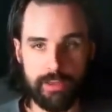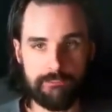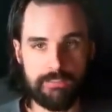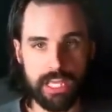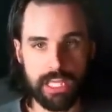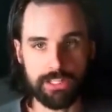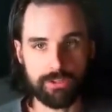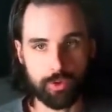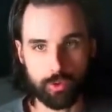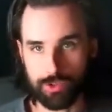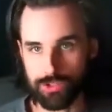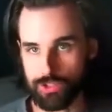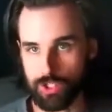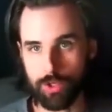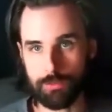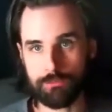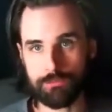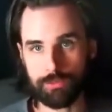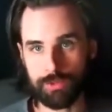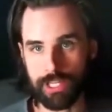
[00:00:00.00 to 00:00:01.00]
And of course,
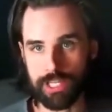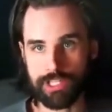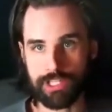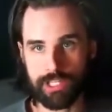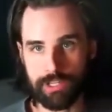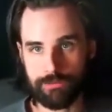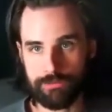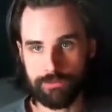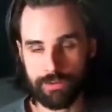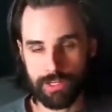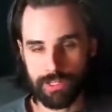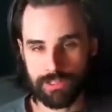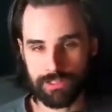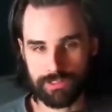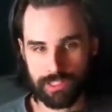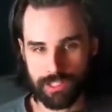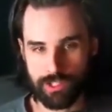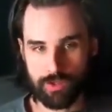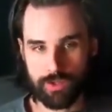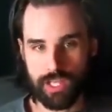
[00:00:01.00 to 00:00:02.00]
don't bridge any
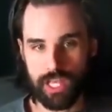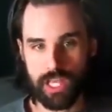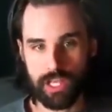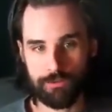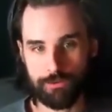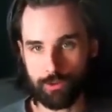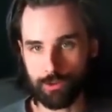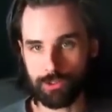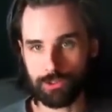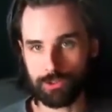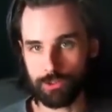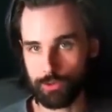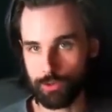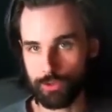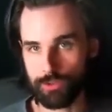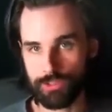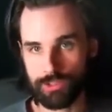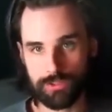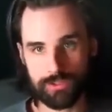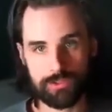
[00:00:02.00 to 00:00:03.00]
funds that you can't afford to
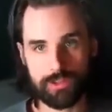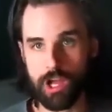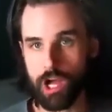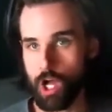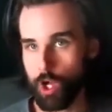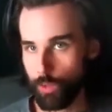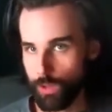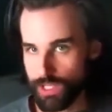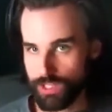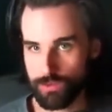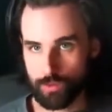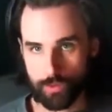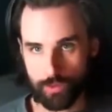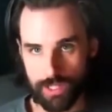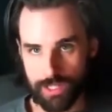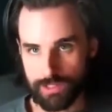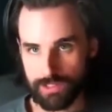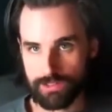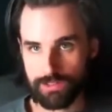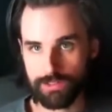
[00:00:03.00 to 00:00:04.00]
lose, because there's always
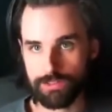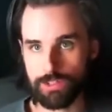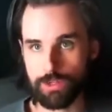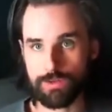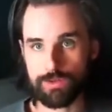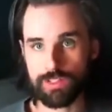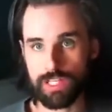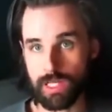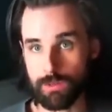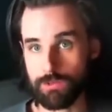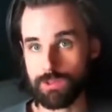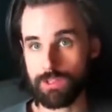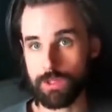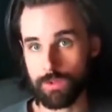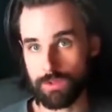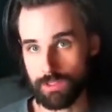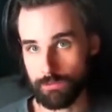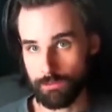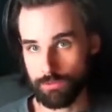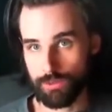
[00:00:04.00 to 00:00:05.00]
risks associated with
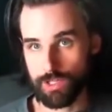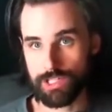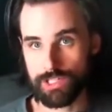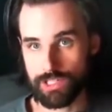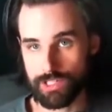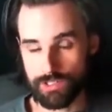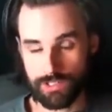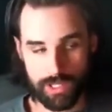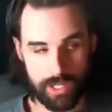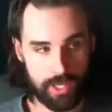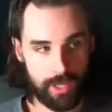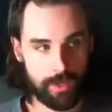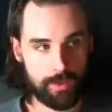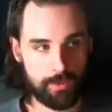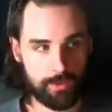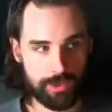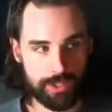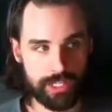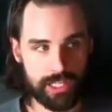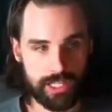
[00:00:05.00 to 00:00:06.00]
using bridges
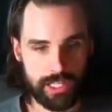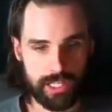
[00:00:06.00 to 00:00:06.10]
when you're getting